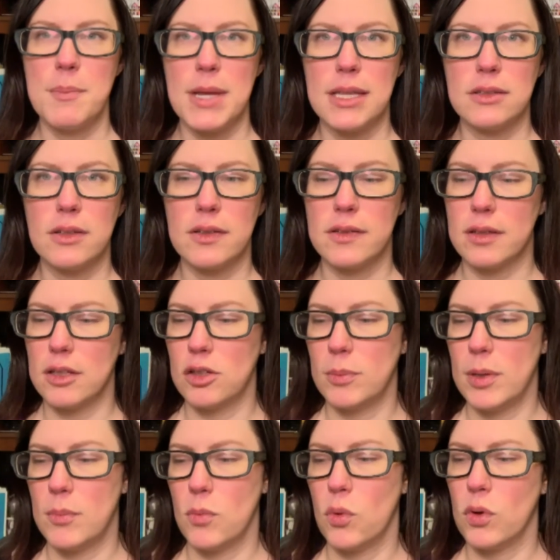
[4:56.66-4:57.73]
It looks a little
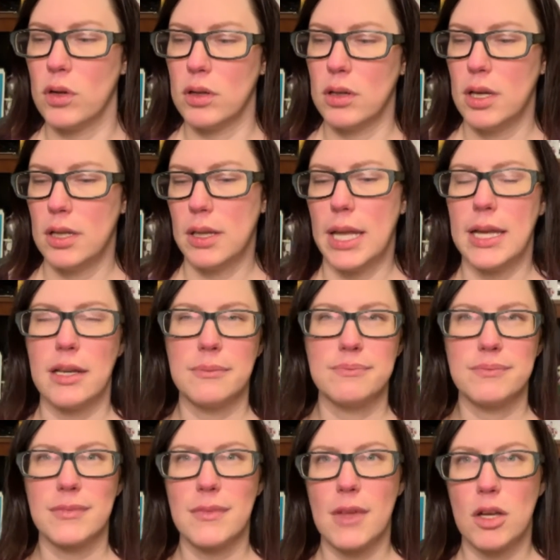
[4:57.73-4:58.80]
bit more like
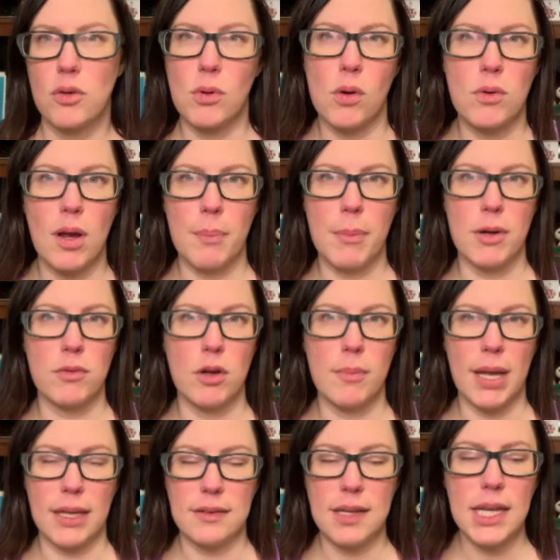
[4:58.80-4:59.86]
grown up and
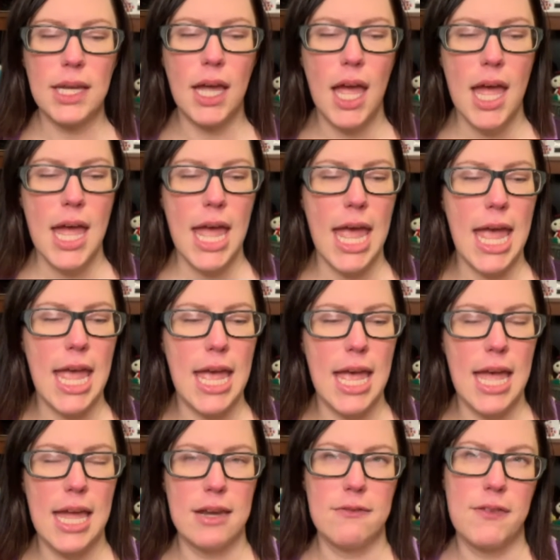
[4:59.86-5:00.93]
romantic
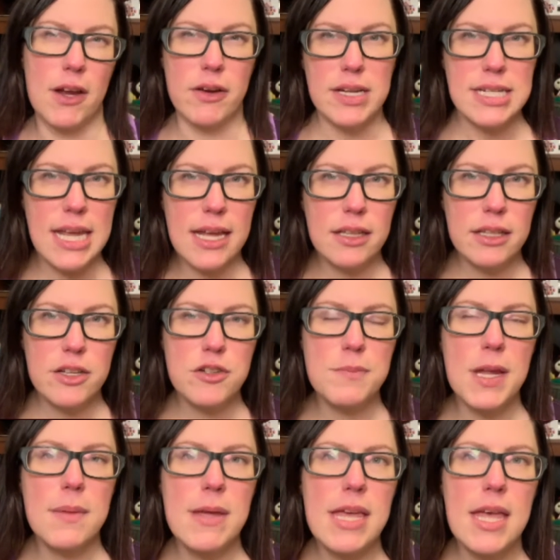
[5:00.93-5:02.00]
and fairy tale-ish
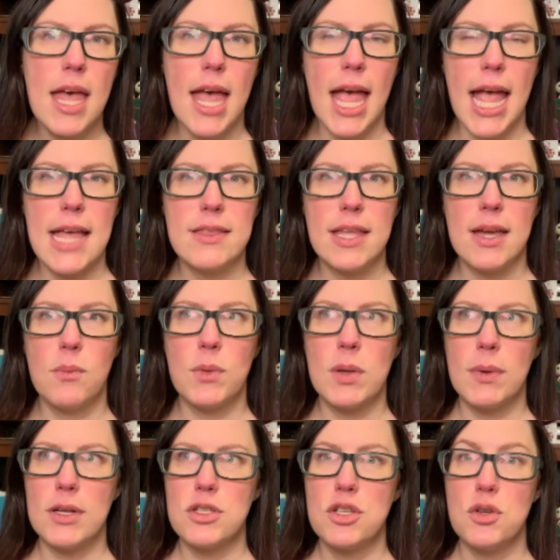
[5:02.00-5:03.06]
maybe. And then we
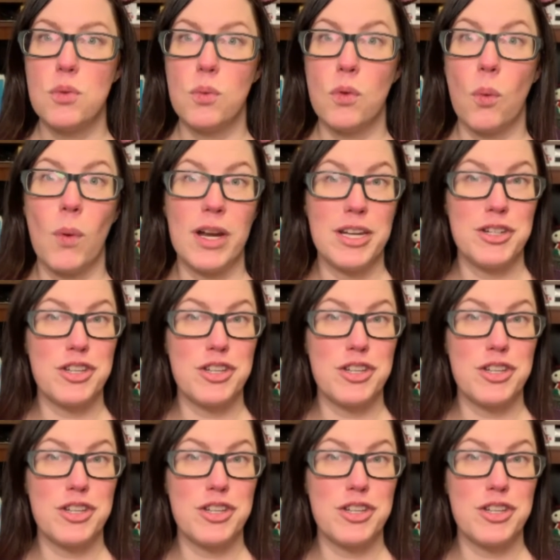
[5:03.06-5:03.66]
went to the one in